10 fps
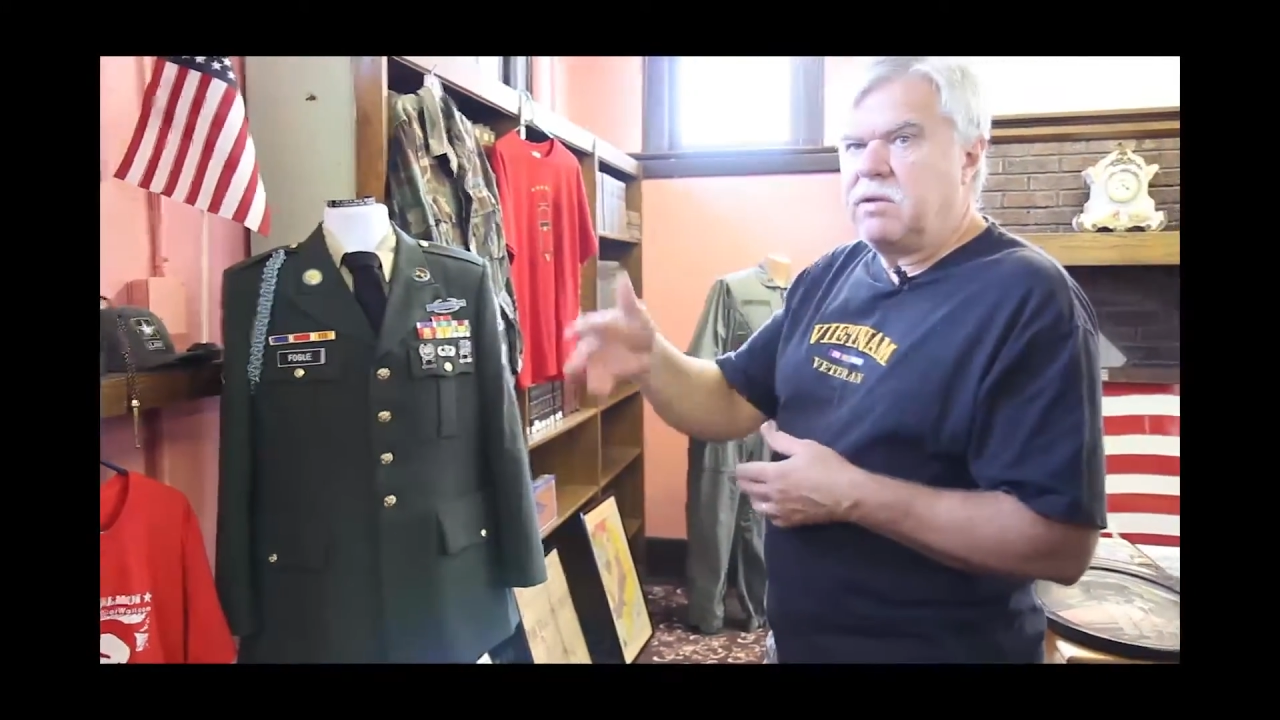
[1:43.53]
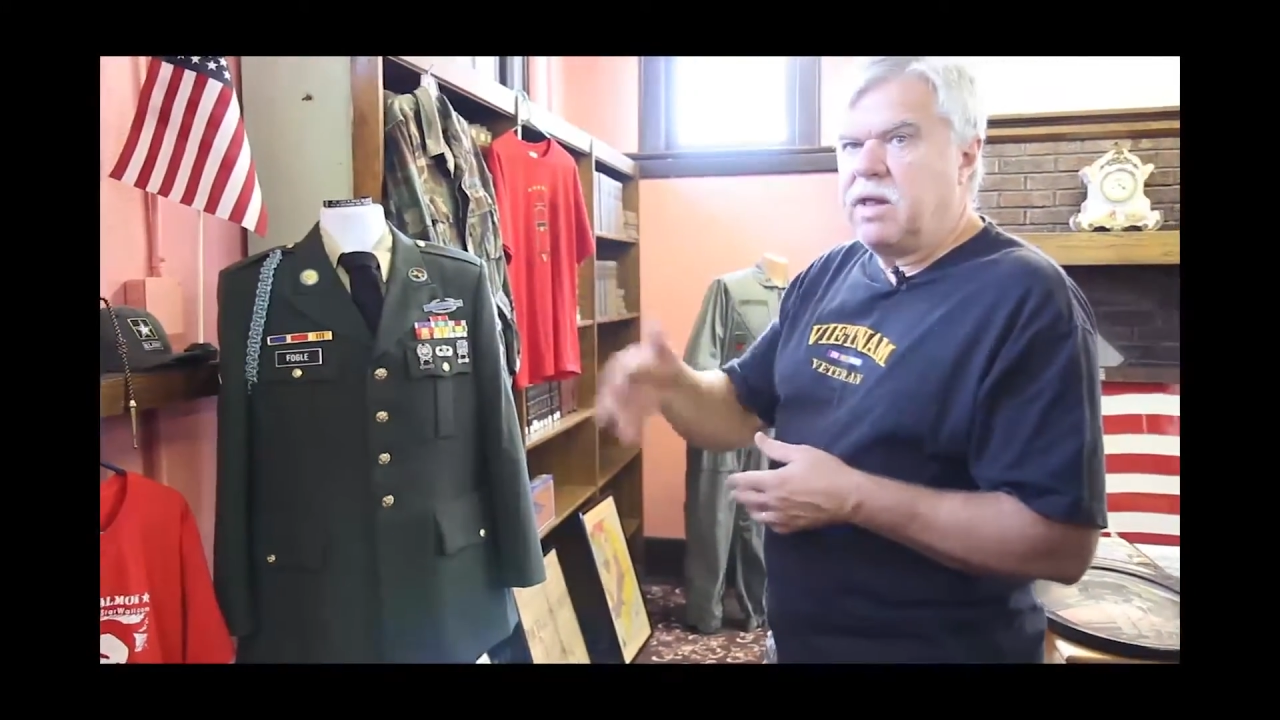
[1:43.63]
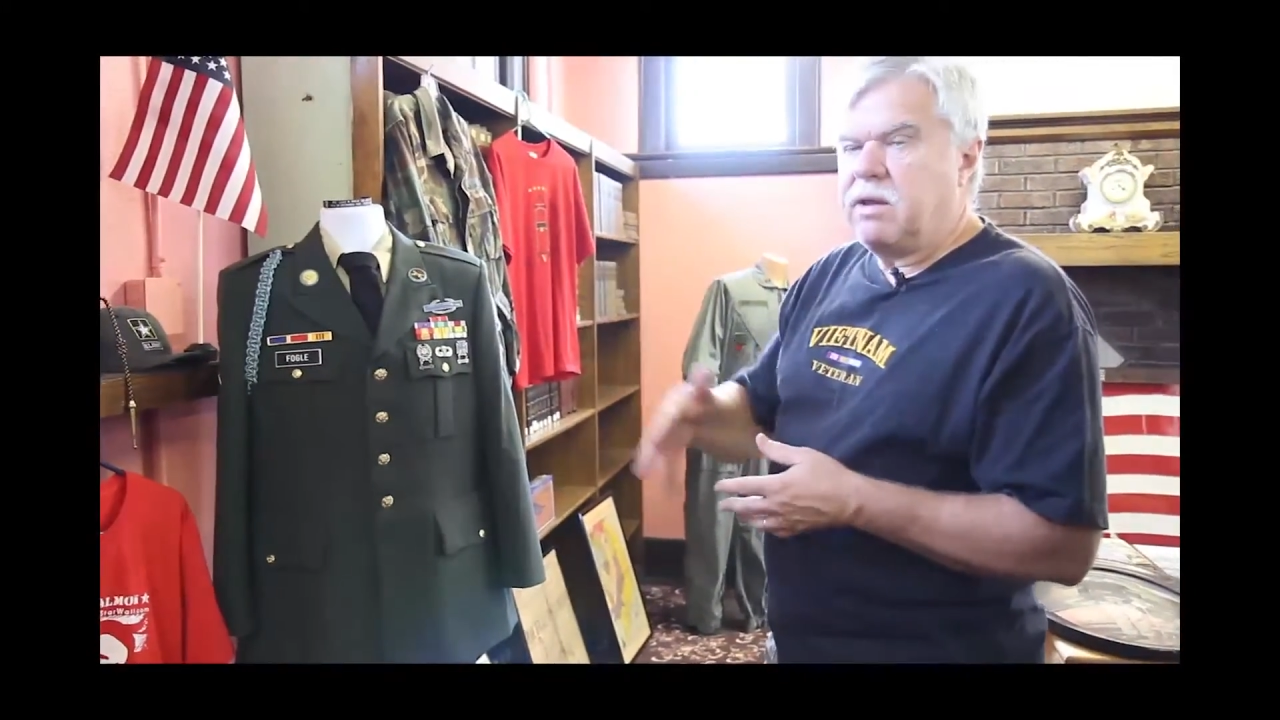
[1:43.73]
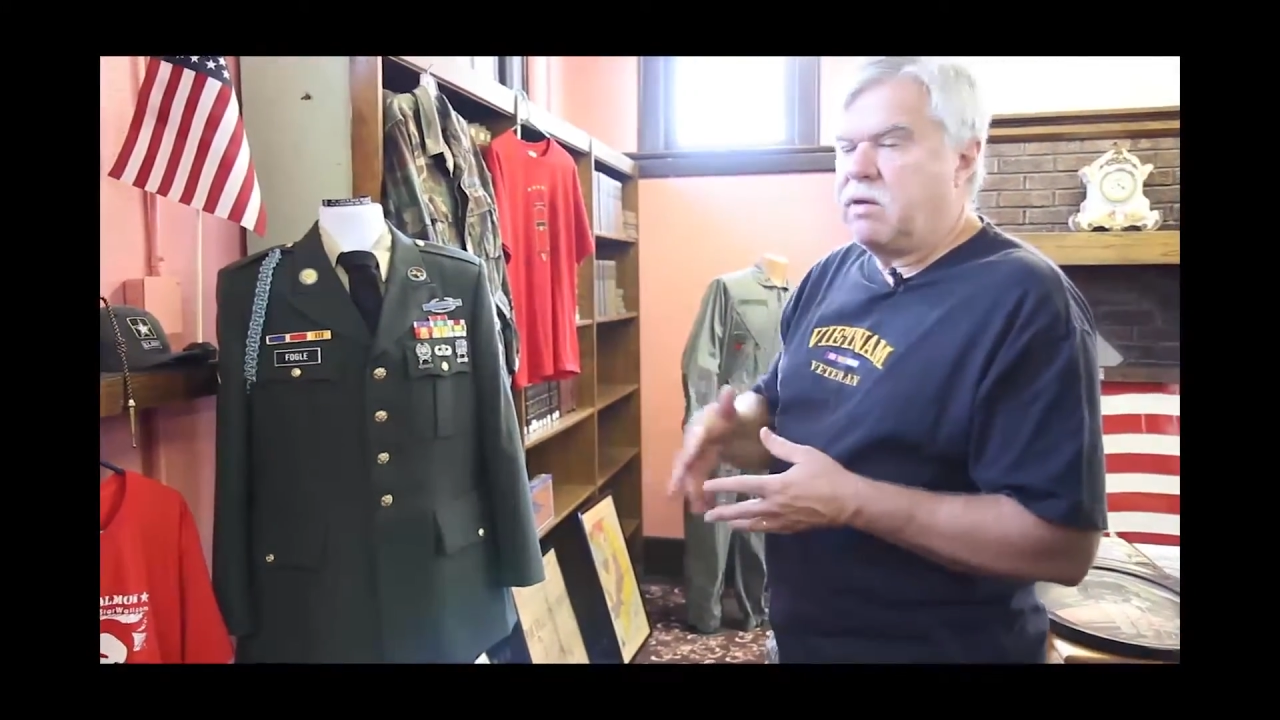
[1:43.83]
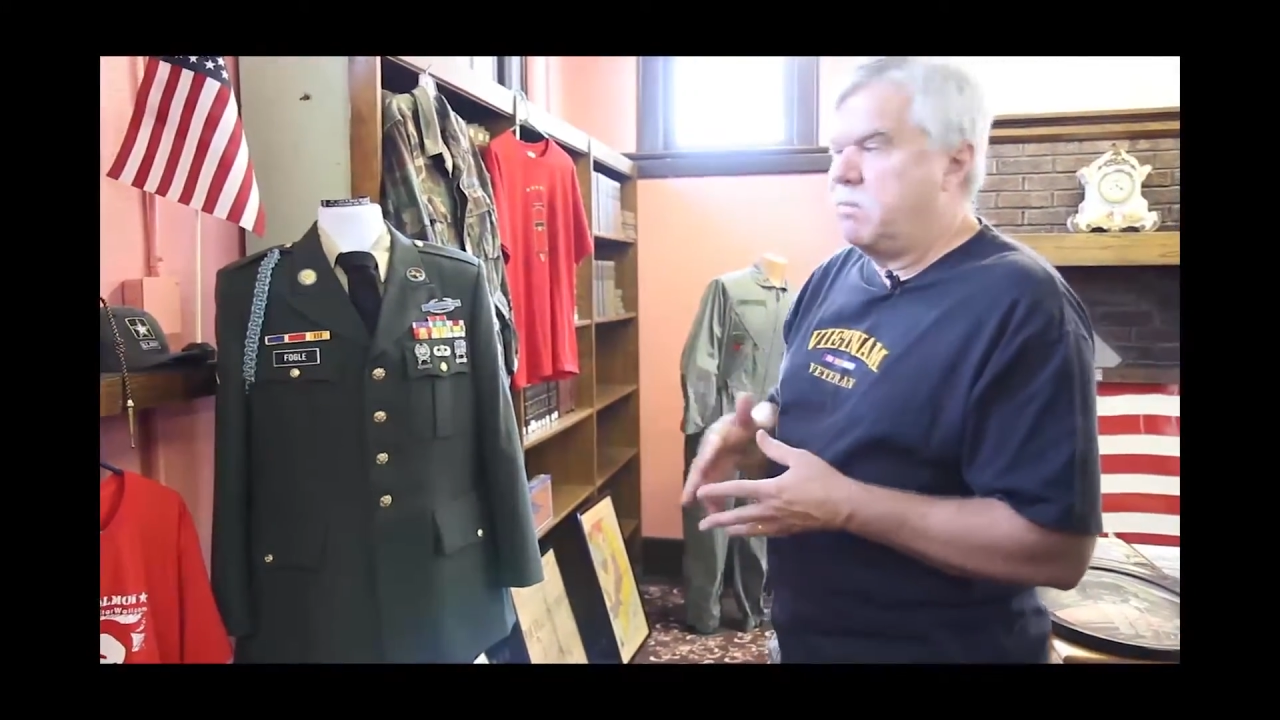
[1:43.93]

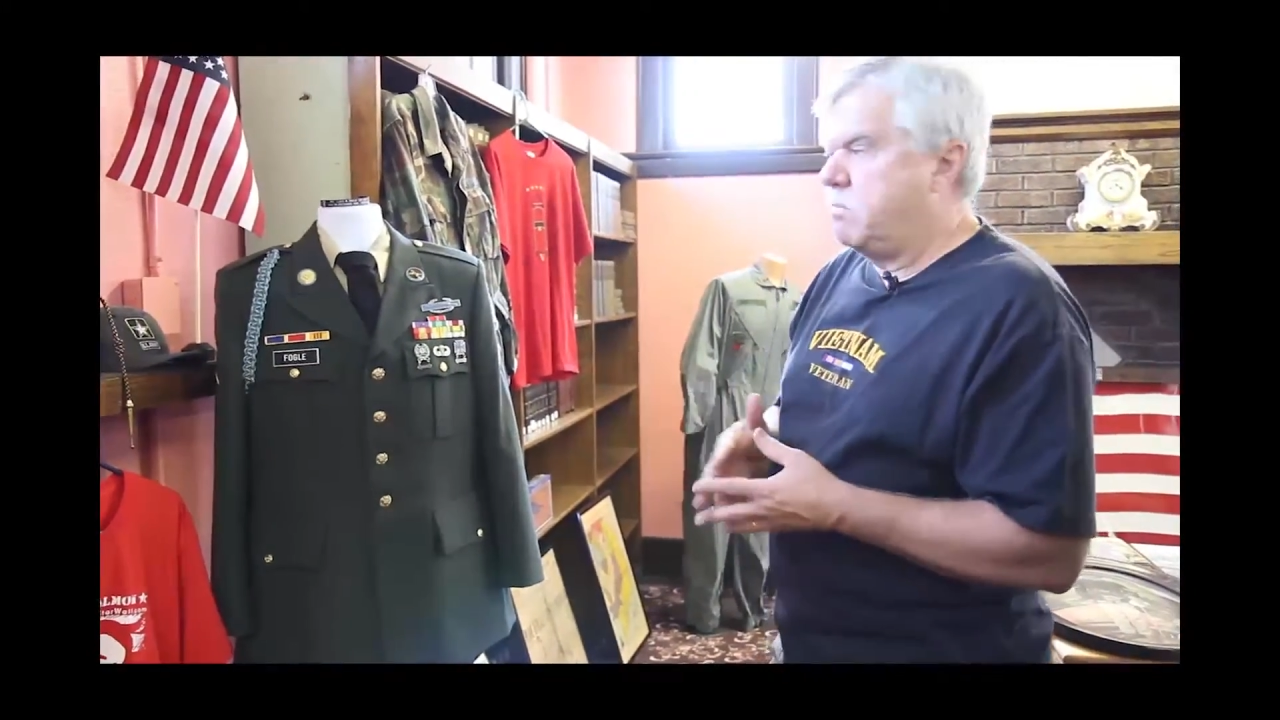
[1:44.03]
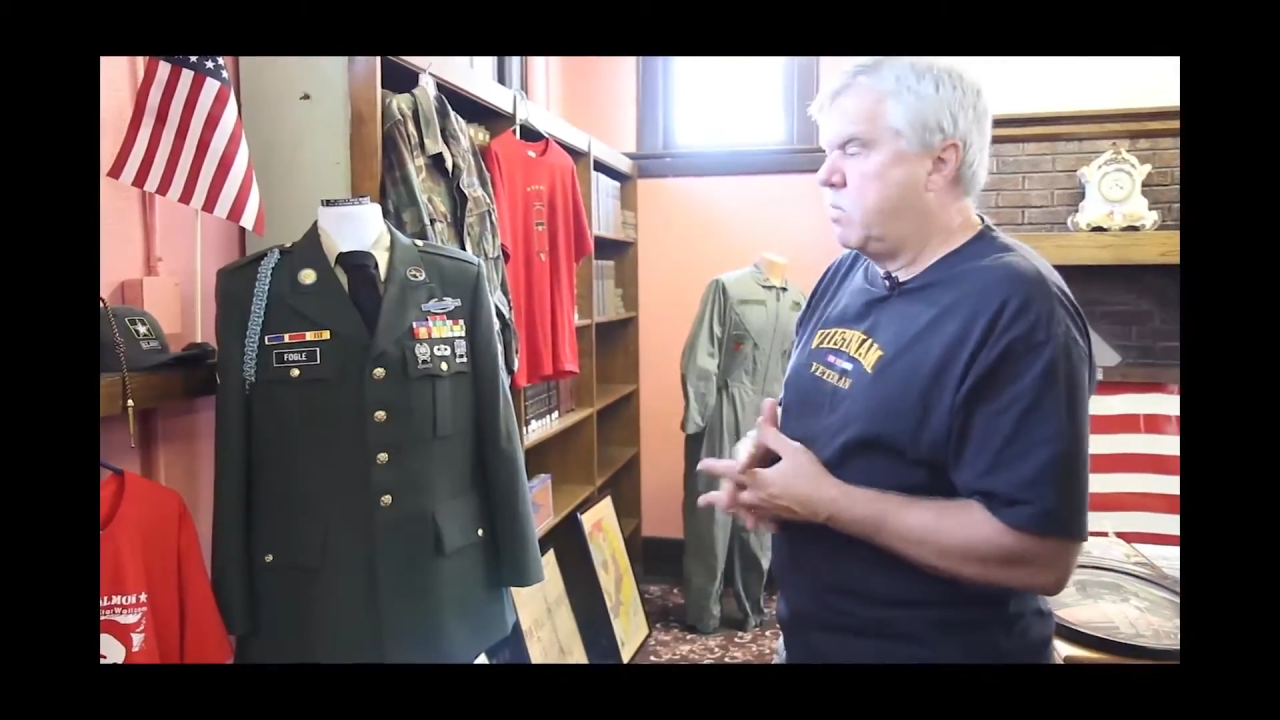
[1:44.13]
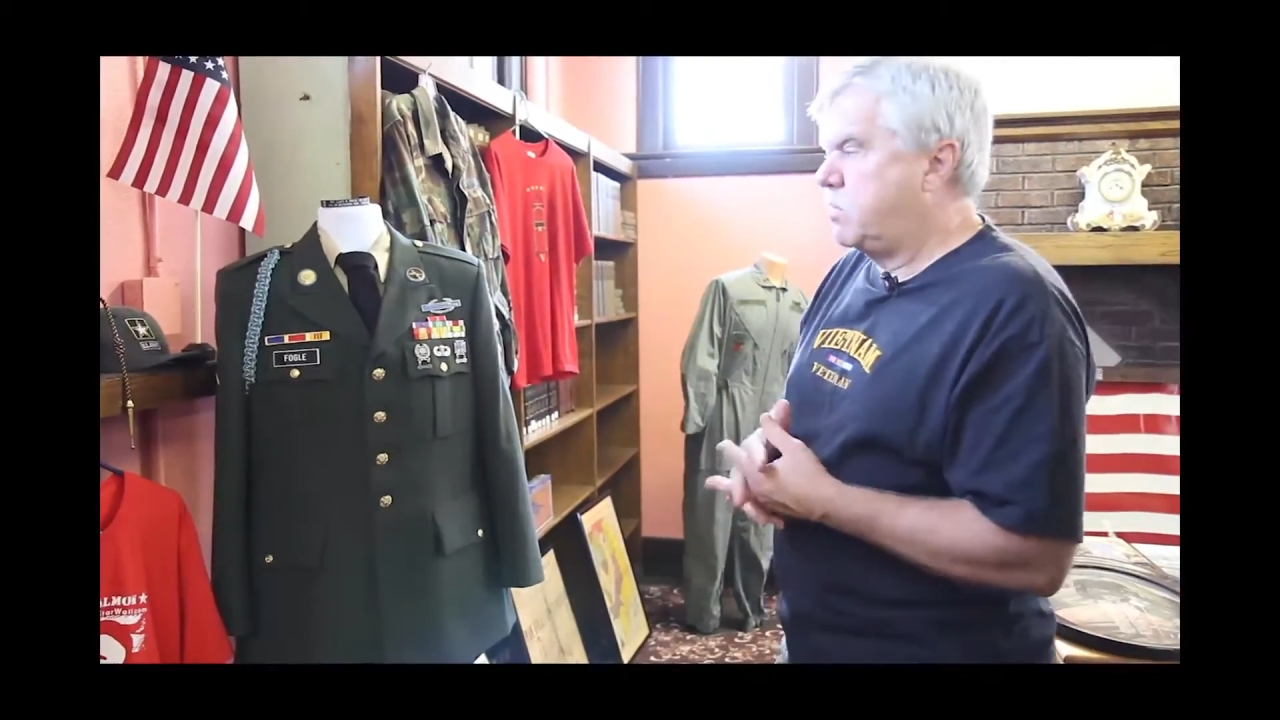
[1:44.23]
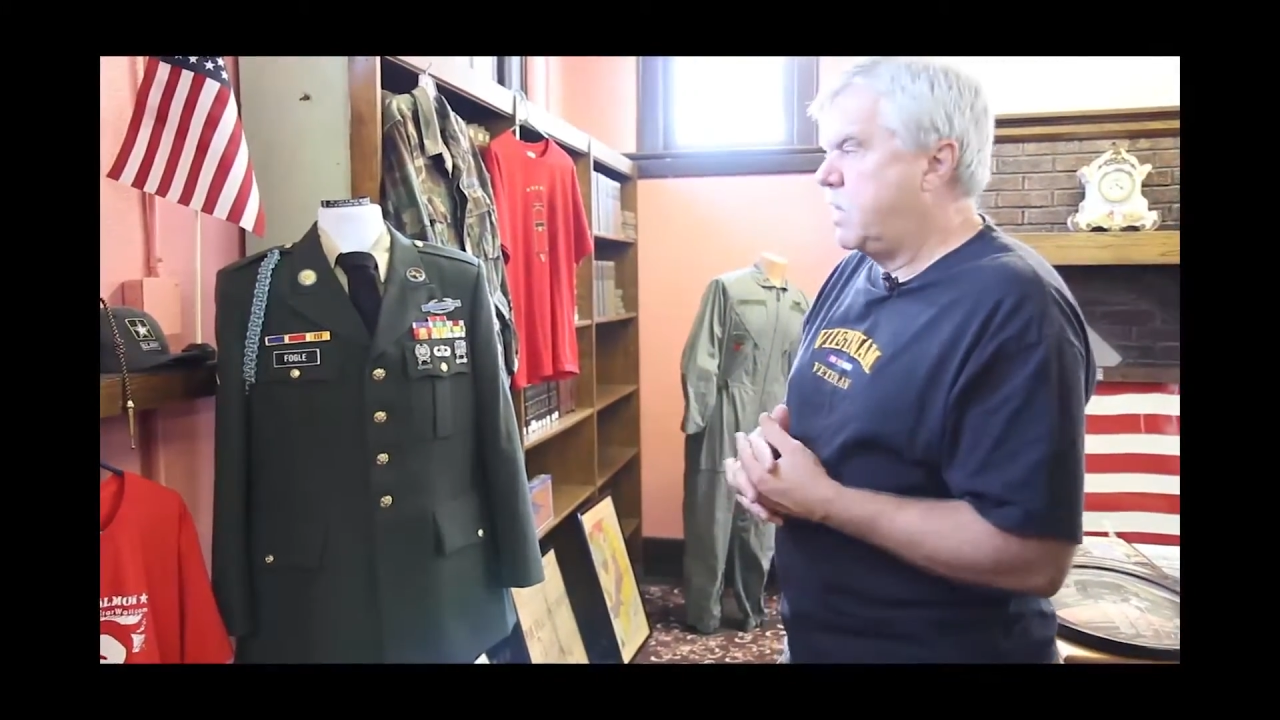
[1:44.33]
being that